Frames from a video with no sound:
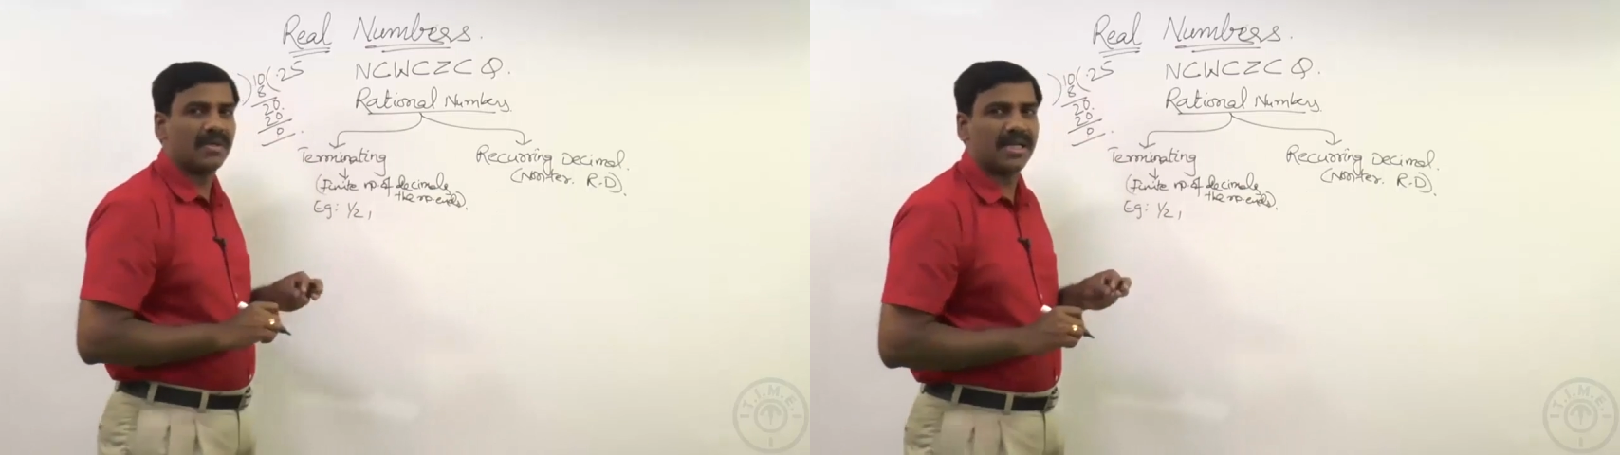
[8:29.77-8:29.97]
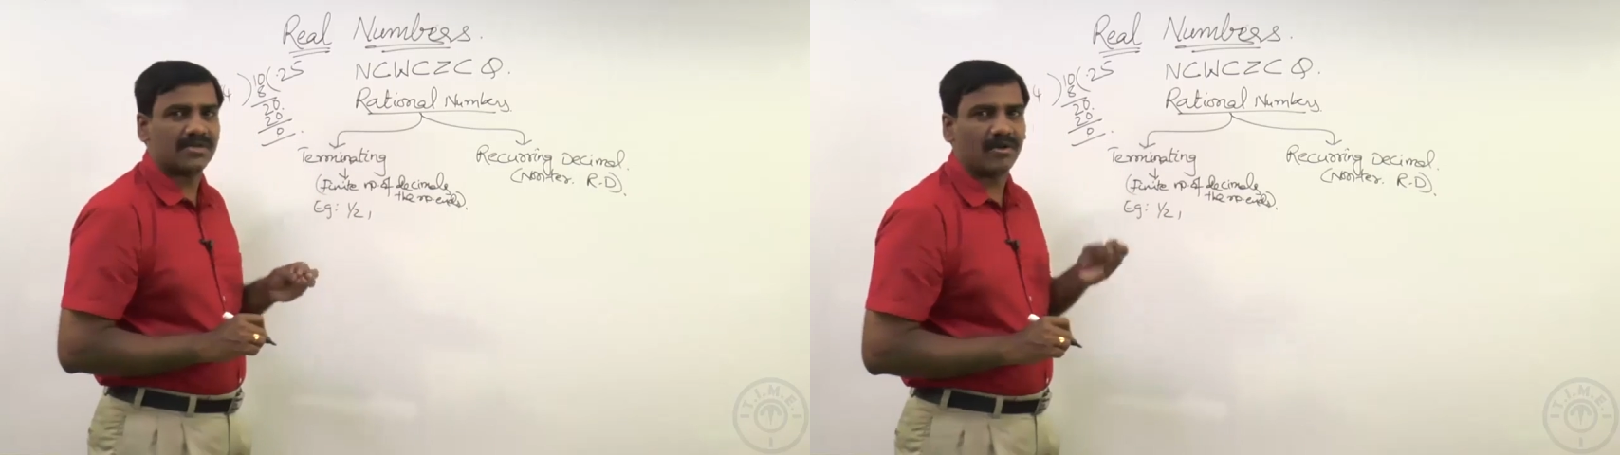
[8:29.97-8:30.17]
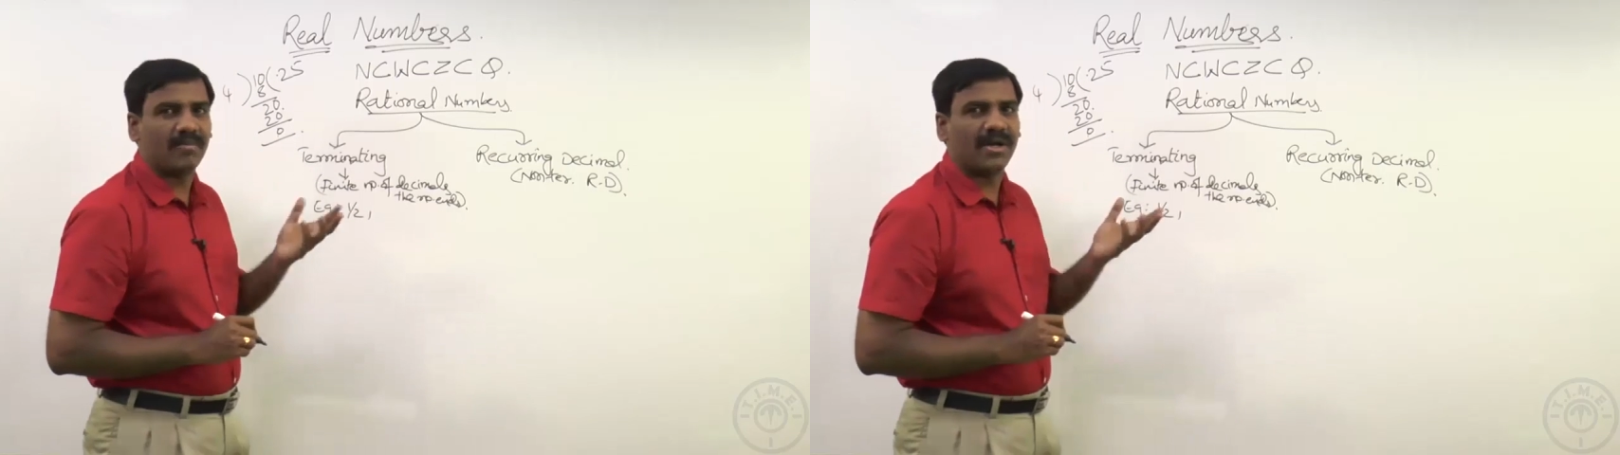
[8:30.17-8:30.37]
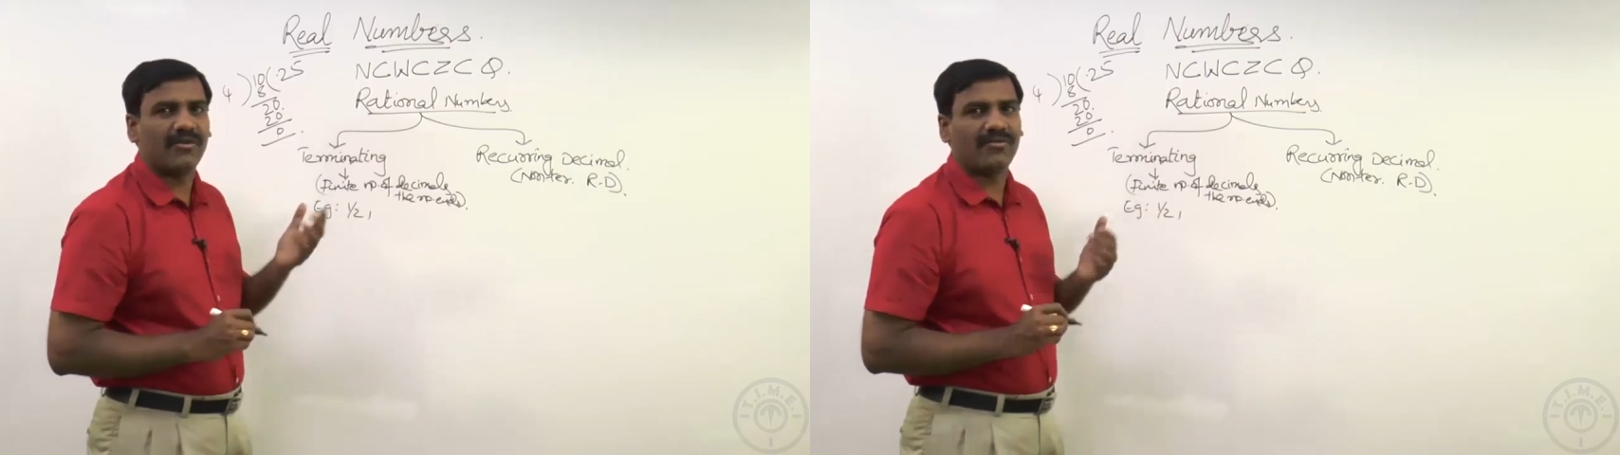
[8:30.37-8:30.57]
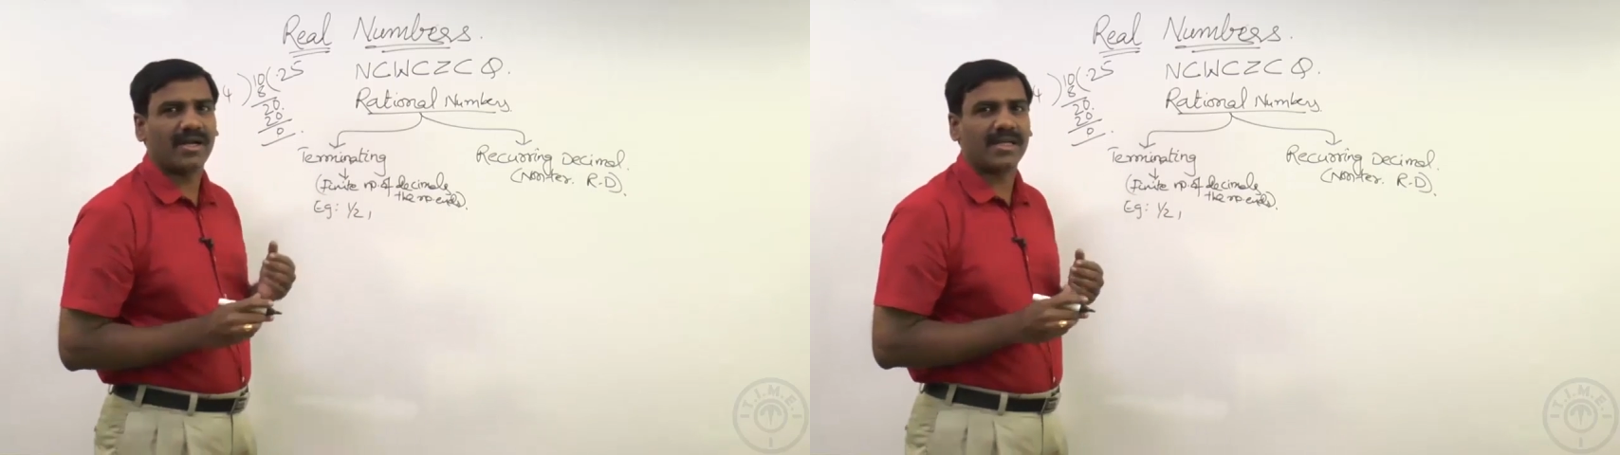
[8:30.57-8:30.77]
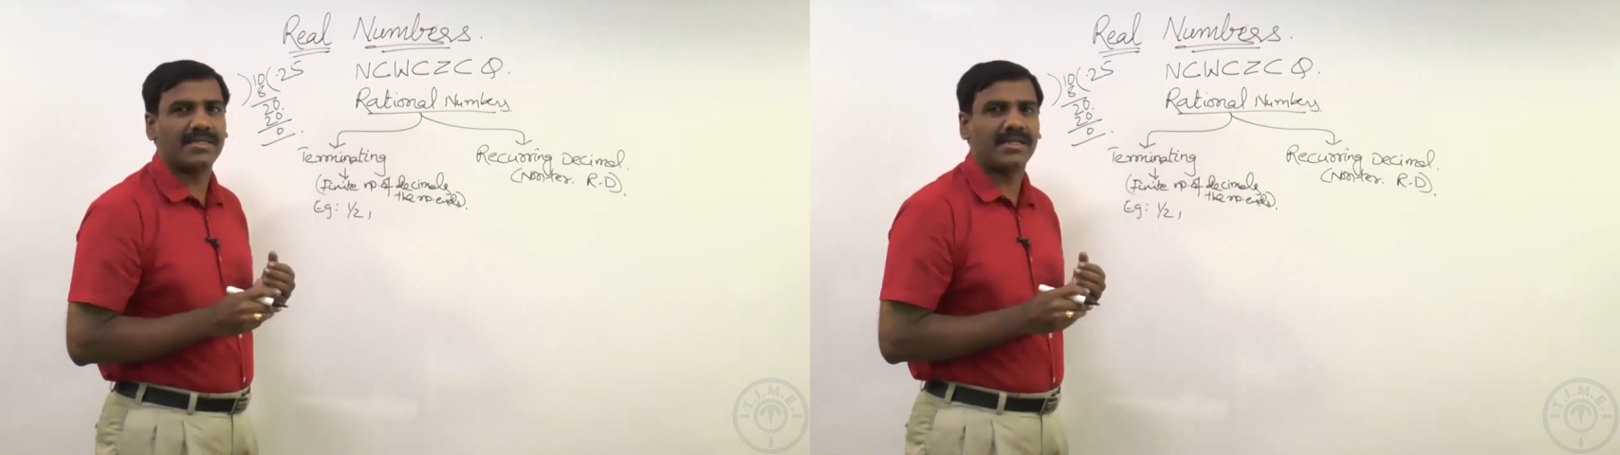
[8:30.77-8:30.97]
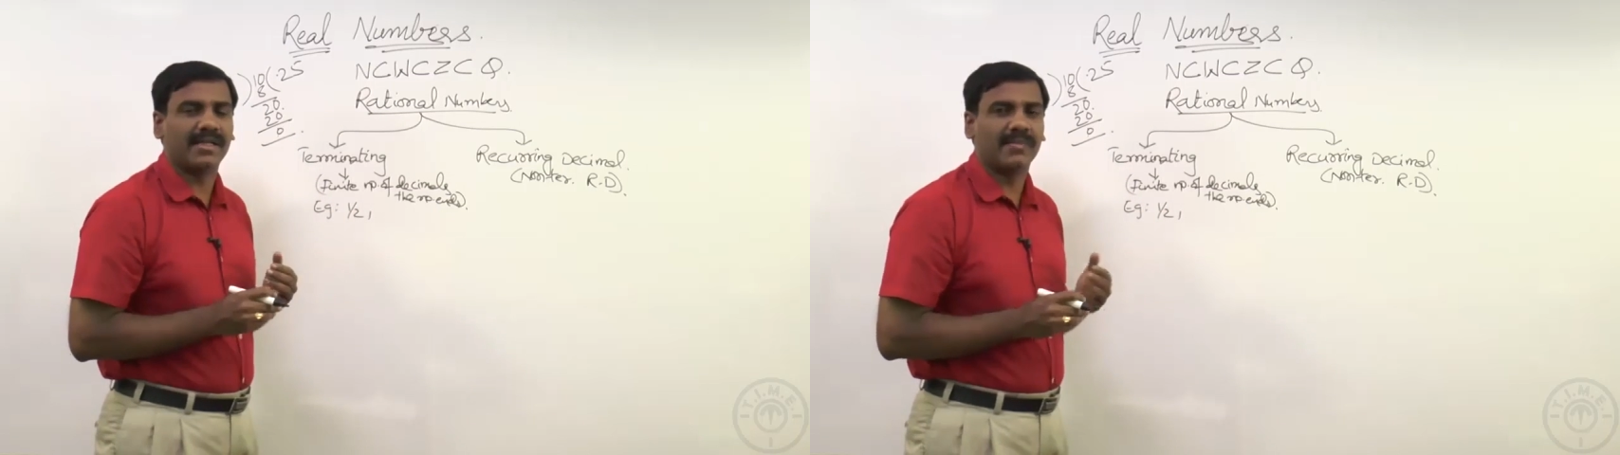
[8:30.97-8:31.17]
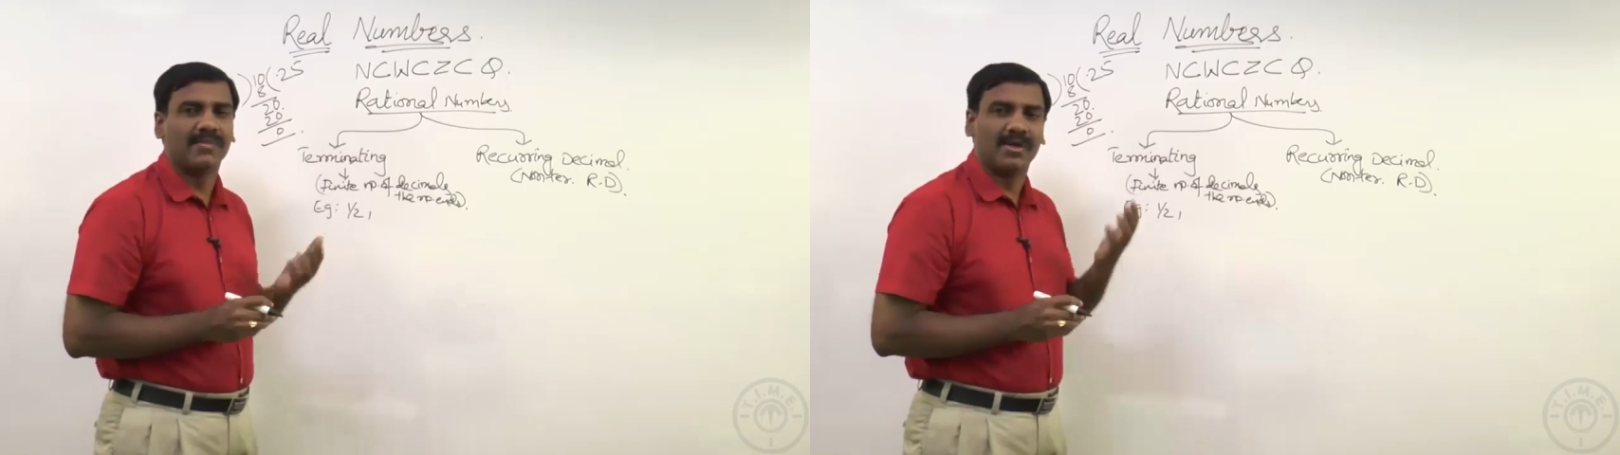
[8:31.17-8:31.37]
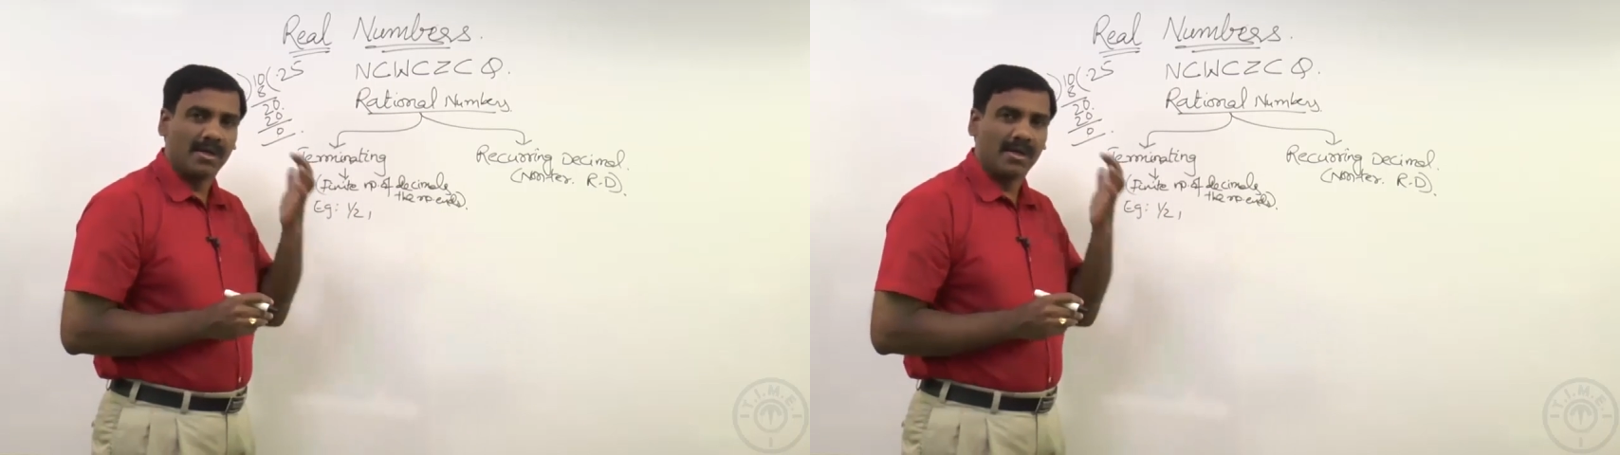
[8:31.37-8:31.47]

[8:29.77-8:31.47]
because 1 by 2, if you are considering